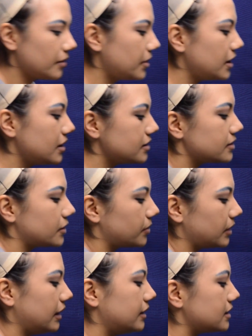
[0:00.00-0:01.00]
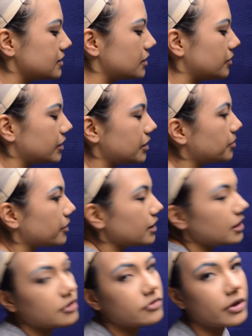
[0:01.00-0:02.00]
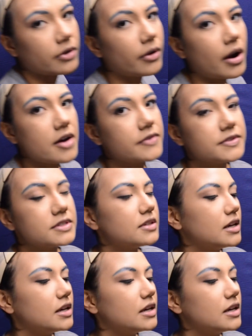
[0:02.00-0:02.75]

but it does look really pretty in photographs.